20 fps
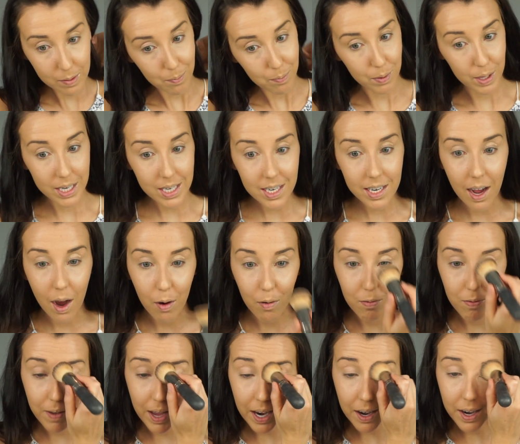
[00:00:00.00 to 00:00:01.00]
Blend it
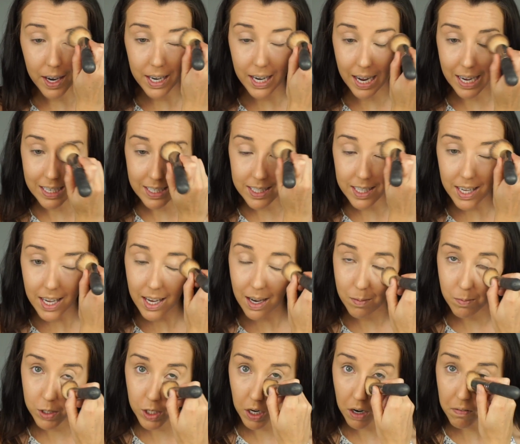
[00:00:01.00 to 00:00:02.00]
out very nicely.
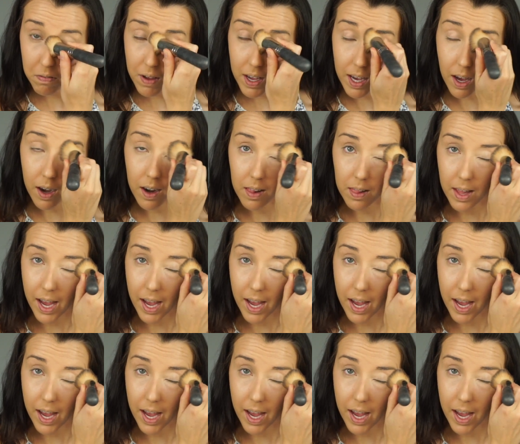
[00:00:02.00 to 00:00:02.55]
I'm sure if I got a